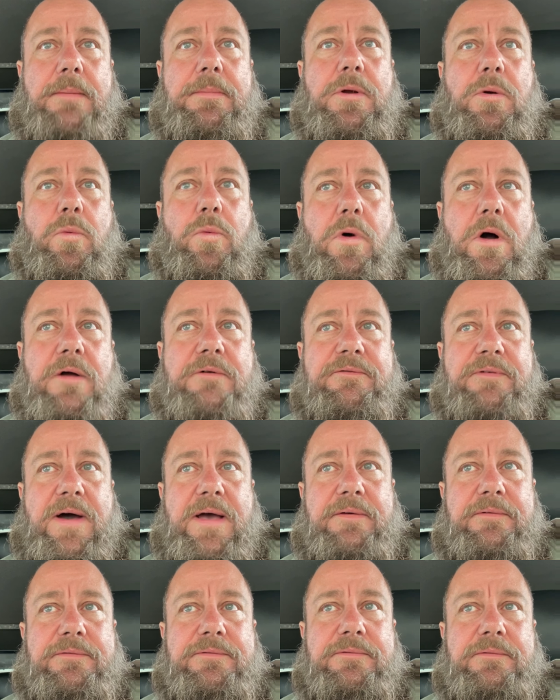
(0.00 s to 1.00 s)
I'm going to walk
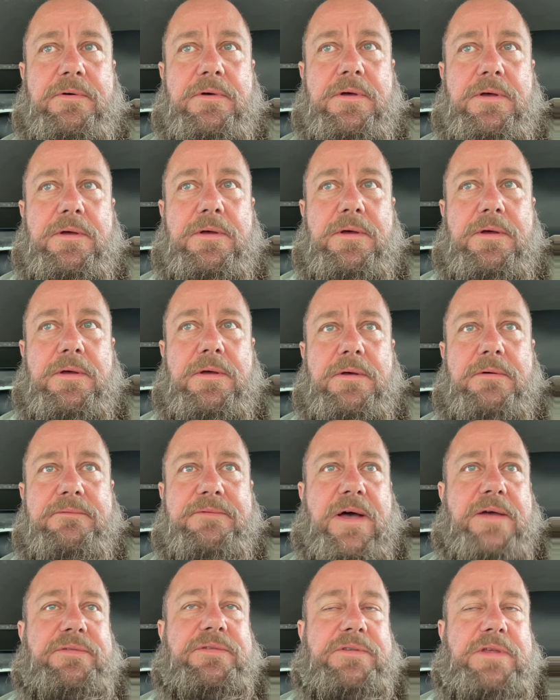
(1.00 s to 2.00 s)
five
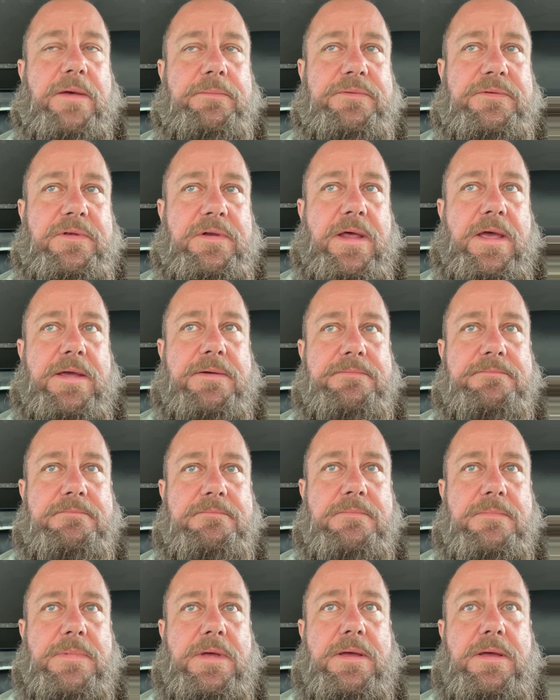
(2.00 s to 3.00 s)
steps today.
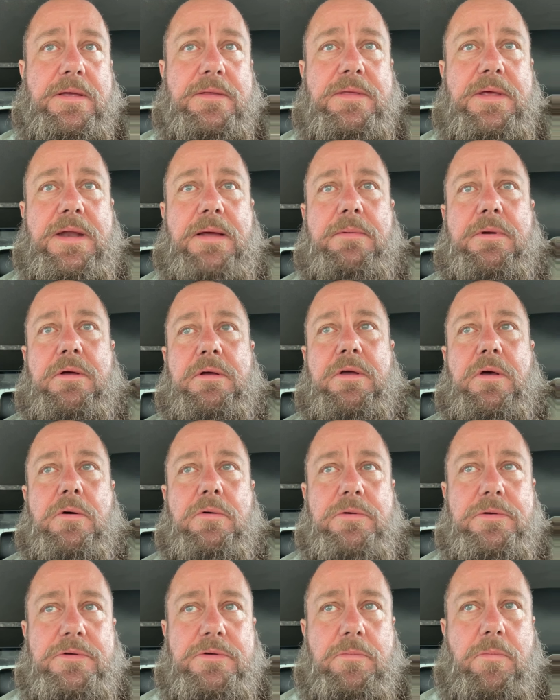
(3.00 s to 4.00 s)
Then I'm going to
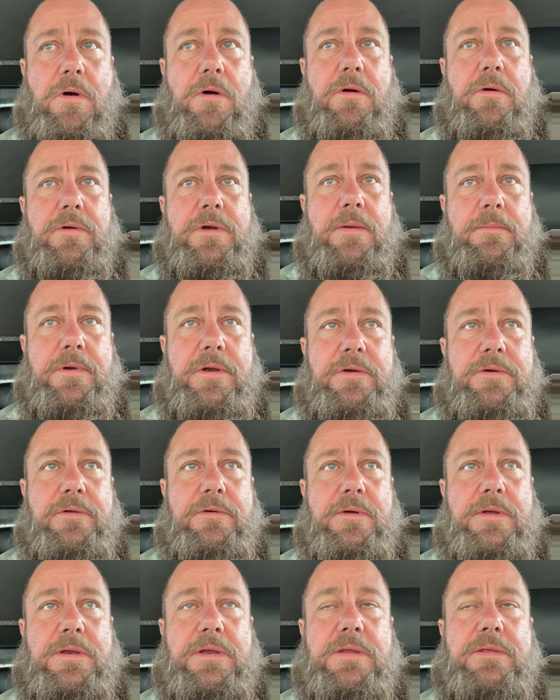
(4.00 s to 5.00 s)
go tomorrow and I'm going to do
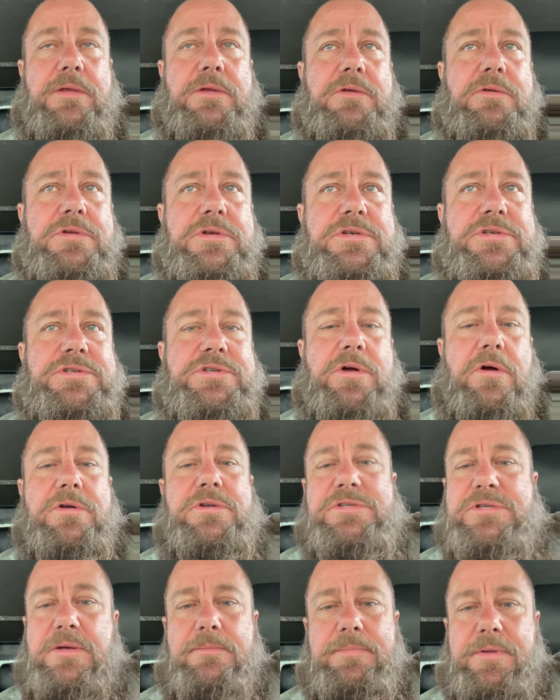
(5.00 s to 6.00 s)
it. And then you just start
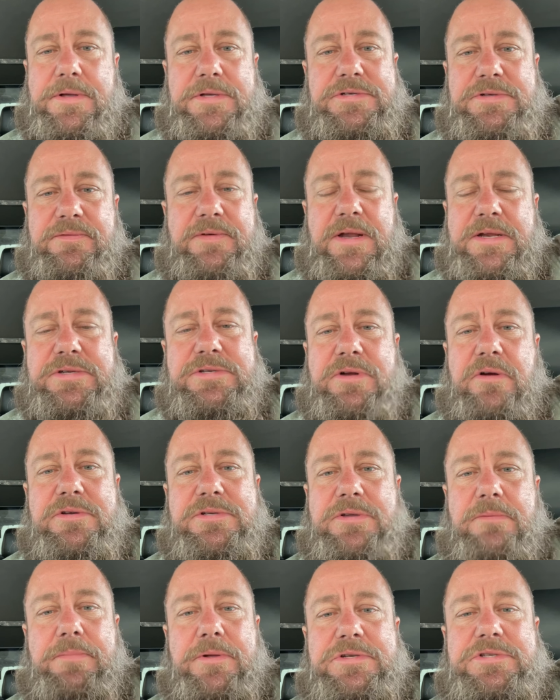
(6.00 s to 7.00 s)
someplace. You've got to start
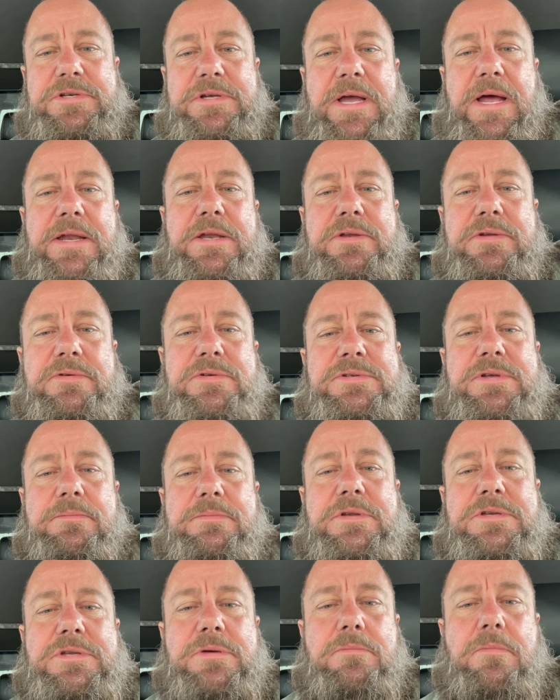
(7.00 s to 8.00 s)
someplace. You've got to do
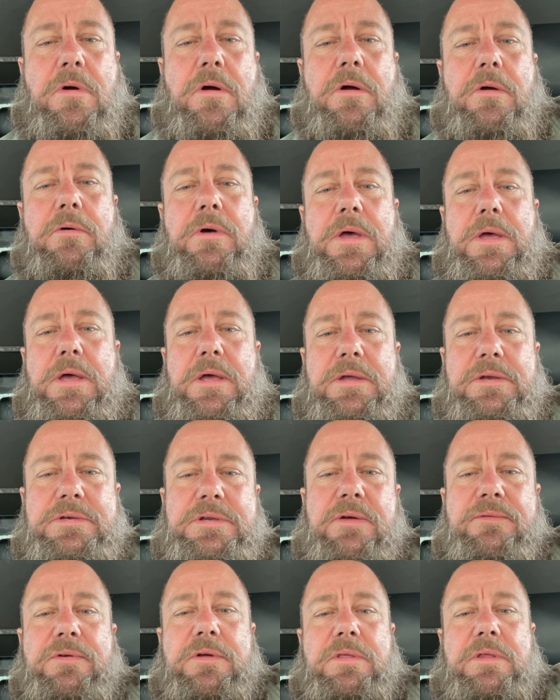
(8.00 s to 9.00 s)
something tomorrow
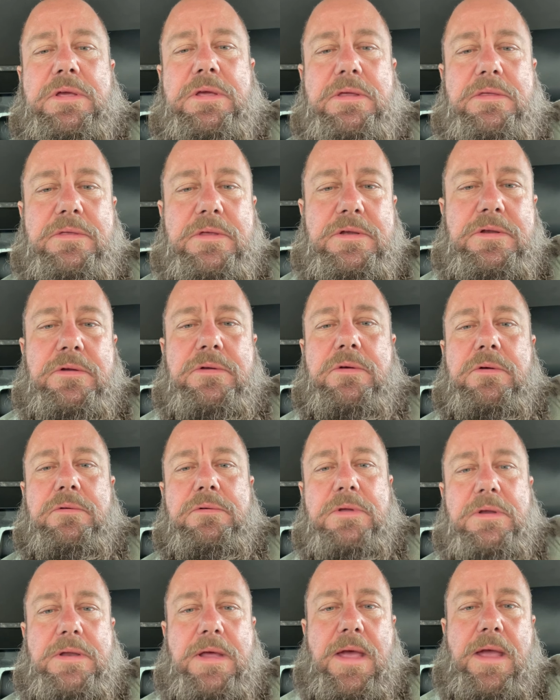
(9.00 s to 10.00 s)
differently than you do
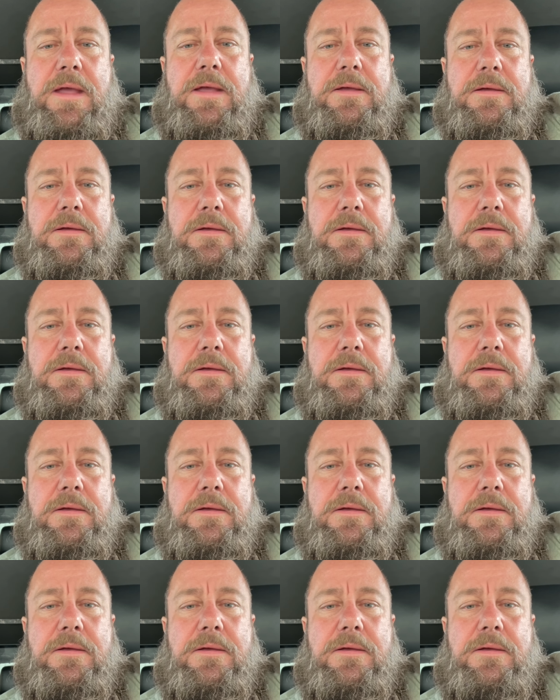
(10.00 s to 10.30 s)
today.